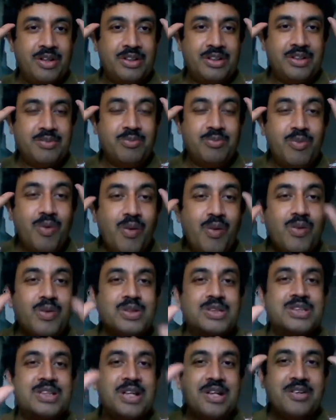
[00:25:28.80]
the
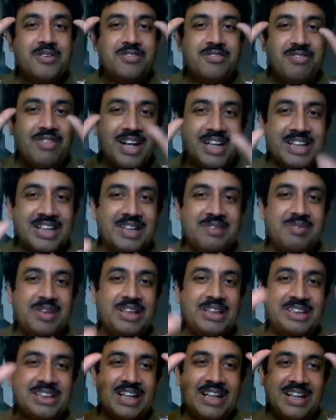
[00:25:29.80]
most
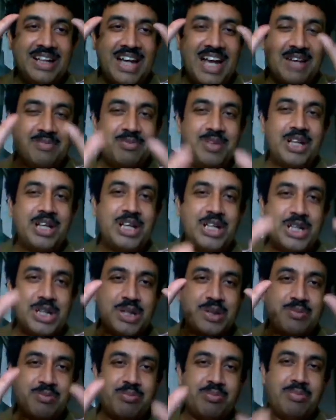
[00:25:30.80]
fundamental
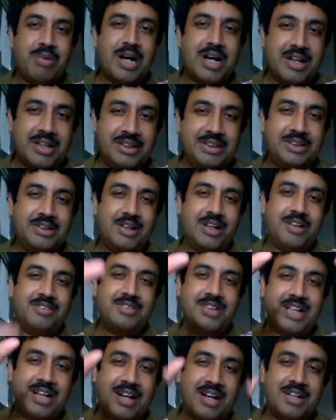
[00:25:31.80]
application part of
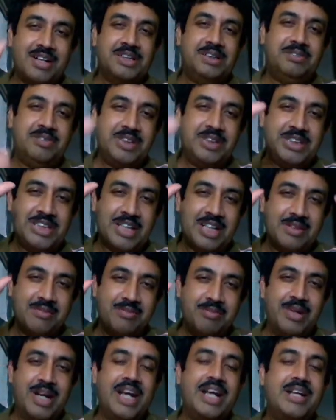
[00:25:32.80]
the artificial
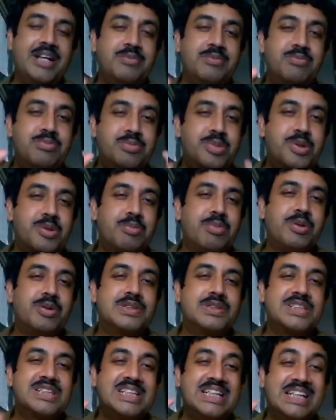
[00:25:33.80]
brain
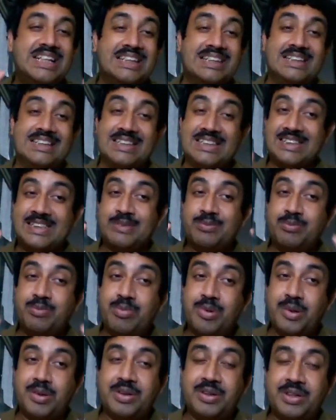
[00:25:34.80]
proposed in this
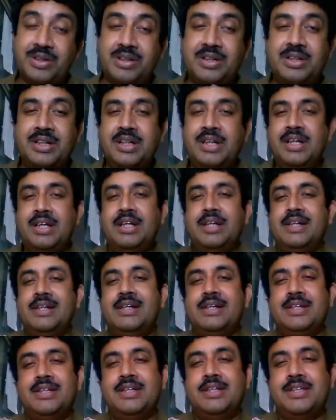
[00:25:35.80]
book.
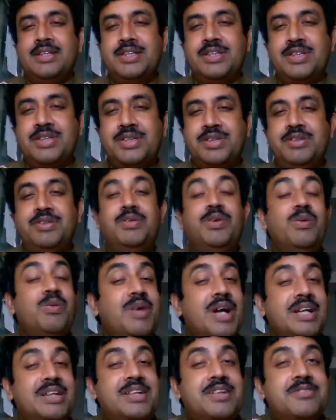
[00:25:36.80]
So you
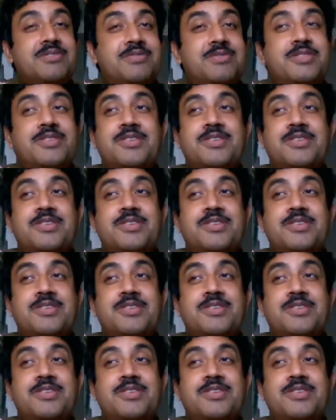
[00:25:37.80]
look at the